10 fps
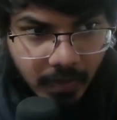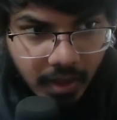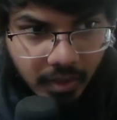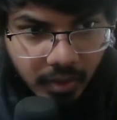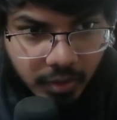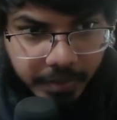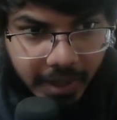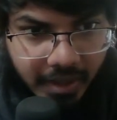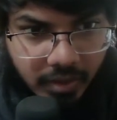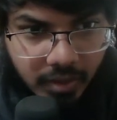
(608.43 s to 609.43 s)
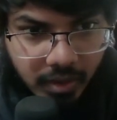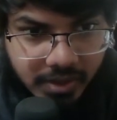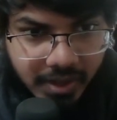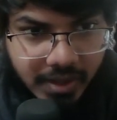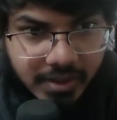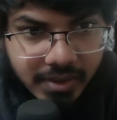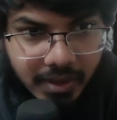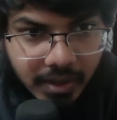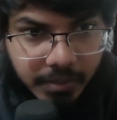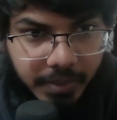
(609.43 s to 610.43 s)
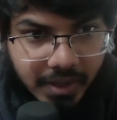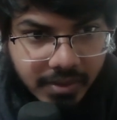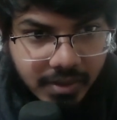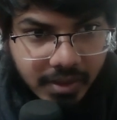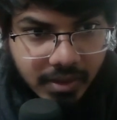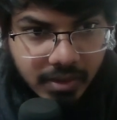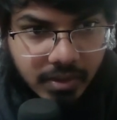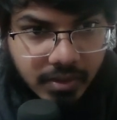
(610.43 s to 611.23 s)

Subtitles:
Go to background.js and then paste it.